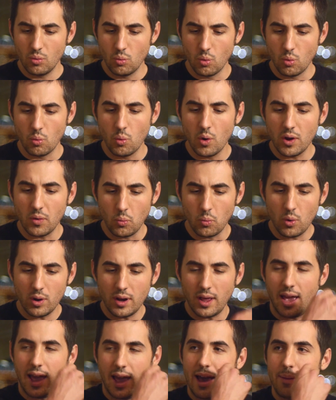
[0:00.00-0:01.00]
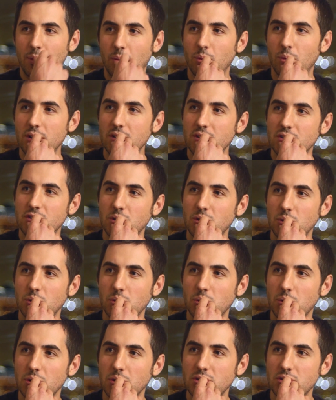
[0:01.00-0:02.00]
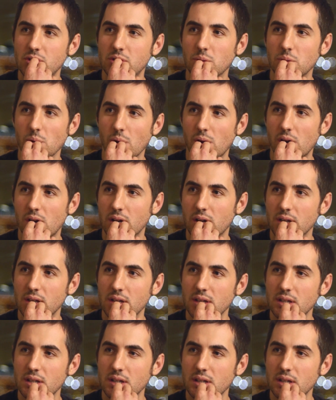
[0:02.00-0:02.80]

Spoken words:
what happened? What did you do wrong?